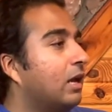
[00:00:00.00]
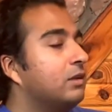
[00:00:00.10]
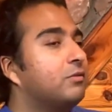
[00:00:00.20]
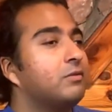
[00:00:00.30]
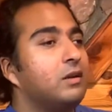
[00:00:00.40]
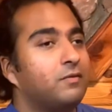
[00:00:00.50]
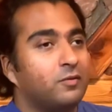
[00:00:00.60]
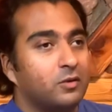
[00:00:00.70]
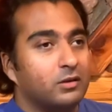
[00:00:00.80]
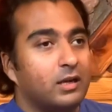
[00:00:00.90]
and crave
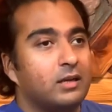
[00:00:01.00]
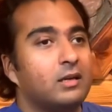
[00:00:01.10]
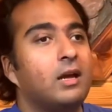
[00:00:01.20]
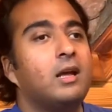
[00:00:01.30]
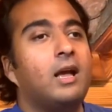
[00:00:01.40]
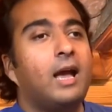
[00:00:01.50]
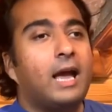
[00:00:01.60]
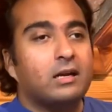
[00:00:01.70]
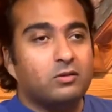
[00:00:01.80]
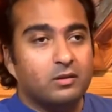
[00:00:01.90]
for it and
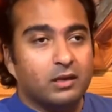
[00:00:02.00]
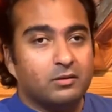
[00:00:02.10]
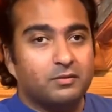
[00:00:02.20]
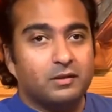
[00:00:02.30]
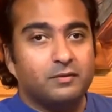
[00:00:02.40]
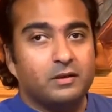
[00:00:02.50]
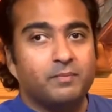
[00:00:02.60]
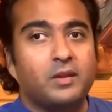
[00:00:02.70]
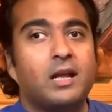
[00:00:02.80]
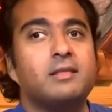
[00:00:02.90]
act on that
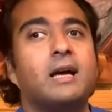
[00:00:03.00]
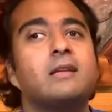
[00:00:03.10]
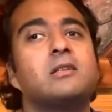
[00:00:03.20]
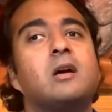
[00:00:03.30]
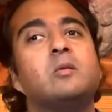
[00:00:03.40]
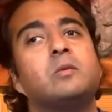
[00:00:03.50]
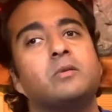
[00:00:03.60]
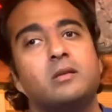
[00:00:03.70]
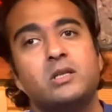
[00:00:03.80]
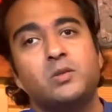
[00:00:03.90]
craving. And that's how
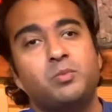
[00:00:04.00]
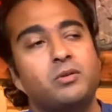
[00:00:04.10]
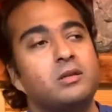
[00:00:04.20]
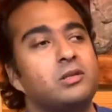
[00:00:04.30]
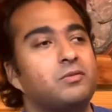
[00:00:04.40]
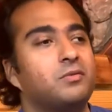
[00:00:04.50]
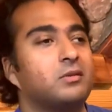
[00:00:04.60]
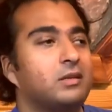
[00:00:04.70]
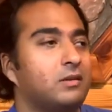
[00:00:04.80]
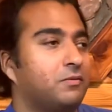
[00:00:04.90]
it will experience
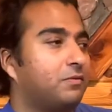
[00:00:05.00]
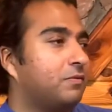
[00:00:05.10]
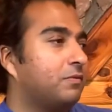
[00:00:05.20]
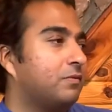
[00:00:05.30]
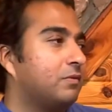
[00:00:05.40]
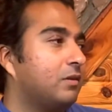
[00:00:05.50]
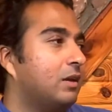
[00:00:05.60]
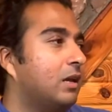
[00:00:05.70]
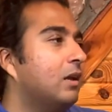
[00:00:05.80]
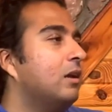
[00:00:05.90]
relief.
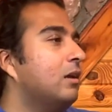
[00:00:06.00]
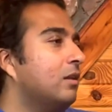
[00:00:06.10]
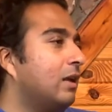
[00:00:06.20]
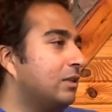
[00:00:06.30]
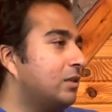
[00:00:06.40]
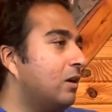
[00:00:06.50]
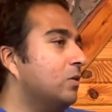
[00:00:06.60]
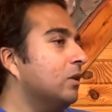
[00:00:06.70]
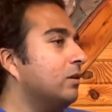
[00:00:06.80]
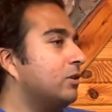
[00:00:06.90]
That's
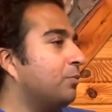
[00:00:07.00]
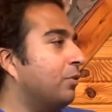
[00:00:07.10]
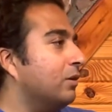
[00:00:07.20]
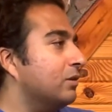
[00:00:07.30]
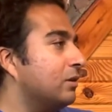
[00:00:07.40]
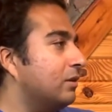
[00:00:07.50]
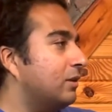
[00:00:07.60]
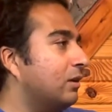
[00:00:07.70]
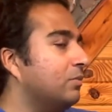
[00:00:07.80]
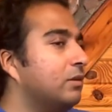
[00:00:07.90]
how it'll experience
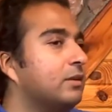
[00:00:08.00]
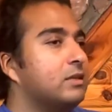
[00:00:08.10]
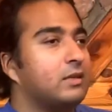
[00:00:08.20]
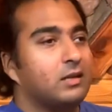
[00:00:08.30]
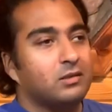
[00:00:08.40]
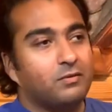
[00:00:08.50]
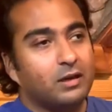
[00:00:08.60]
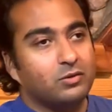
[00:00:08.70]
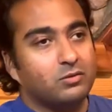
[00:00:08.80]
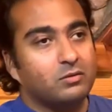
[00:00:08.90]
contentment and
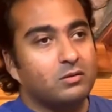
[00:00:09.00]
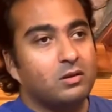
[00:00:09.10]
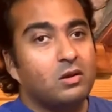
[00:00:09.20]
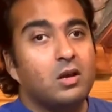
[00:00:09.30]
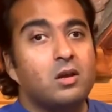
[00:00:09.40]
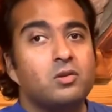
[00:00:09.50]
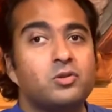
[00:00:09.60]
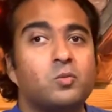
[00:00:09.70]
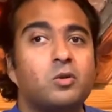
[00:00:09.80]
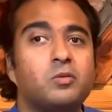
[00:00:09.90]
satisfaction.
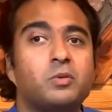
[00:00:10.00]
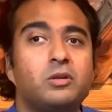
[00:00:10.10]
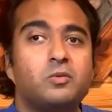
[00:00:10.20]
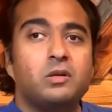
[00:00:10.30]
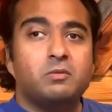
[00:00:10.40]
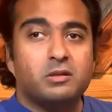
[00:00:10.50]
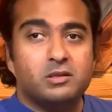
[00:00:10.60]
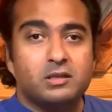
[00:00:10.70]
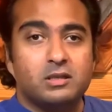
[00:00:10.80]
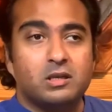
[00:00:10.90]
So what are we doing with
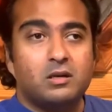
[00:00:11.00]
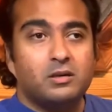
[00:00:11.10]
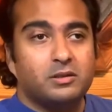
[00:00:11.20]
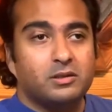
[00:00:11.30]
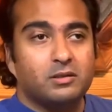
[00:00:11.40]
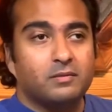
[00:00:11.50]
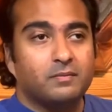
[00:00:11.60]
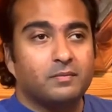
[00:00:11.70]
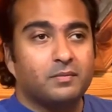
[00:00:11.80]
the six R's?